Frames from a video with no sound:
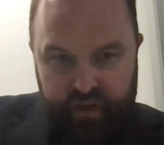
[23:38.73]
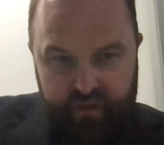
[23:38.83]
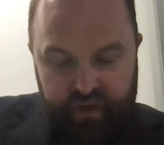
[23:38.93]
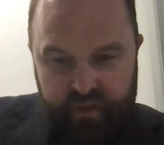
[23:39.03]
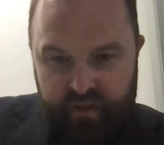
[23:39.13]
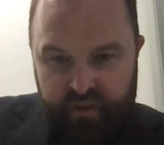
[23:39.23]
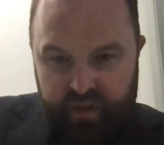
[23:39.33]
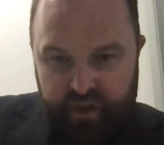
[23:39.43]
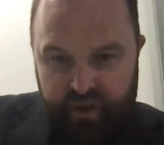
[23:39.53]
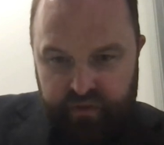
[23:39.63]

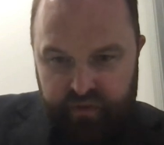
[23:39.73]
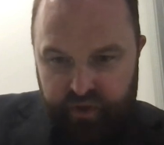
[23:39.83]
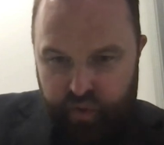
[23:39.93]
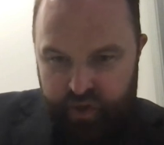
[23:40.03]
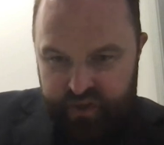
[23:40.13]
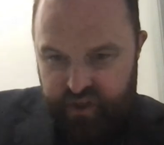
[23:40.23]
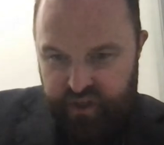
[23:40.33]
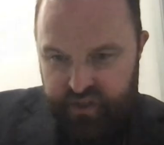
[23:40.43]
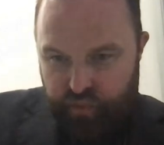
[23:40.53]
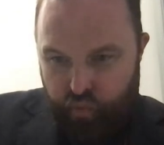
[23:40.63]
The question
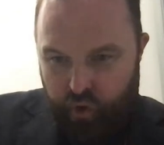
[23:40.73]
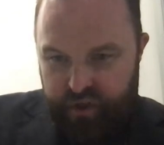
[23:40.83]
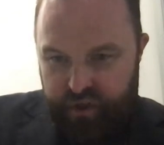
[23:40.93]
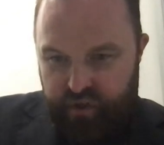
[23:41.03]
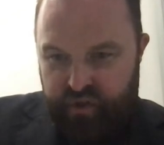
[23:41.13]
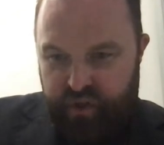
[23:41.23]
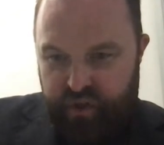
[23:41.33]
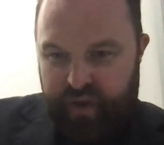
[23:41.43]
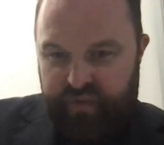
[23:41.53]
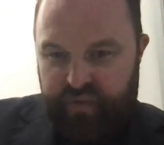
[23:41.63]
is, what do you think
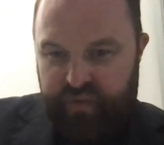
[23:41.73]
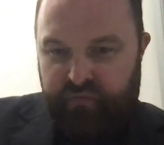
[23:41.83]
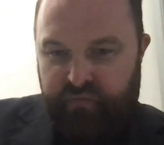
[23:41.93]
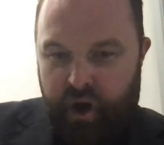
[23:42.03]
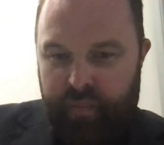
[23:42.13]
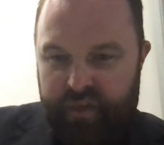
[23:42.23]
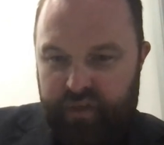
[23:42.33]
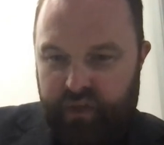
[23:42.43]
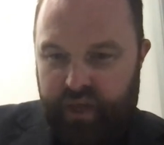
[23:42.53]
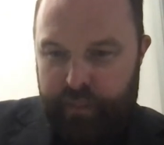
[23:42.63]
about the
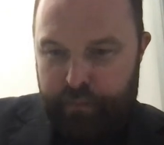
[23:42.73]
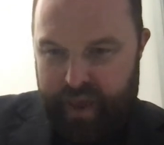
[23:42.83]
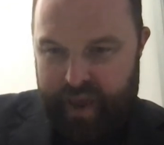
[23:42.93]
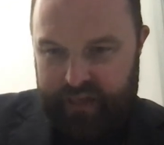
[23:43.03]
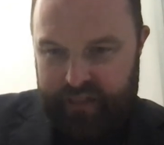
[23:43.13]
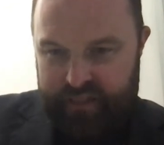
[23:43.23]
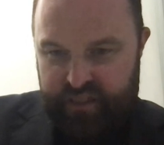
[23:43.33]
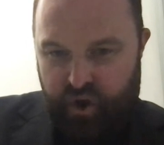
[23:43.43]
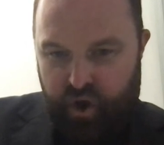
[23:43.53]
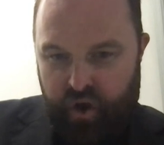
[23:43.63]
environmental impacts
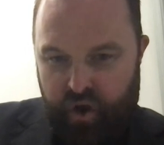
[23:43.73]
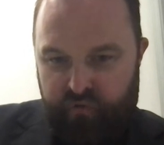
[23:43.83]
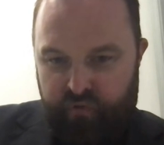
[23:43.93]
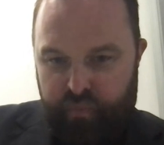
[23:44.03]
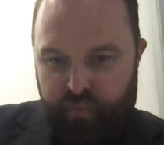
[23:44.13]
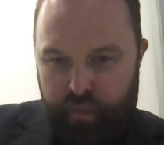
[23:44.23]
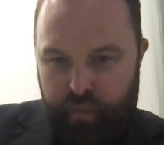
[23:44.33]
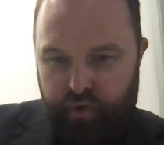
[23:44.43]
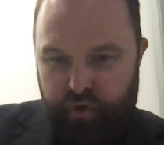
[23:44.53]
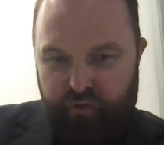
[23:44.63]
of a
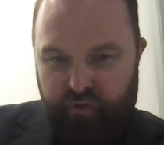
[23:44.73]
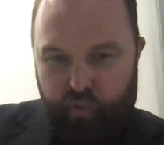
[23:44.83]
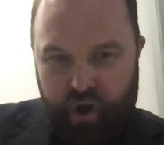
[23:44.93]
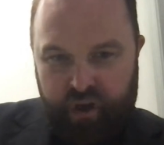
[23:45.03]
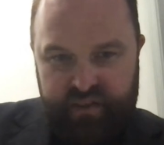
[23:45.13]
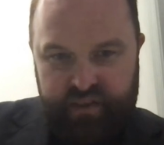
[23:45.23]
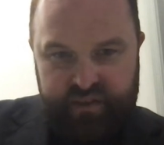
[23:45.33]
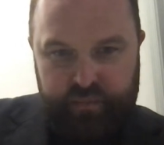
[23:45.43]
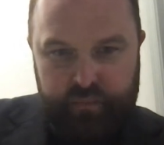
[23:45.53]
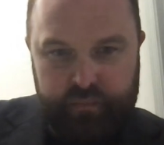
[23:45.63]
proof of work system?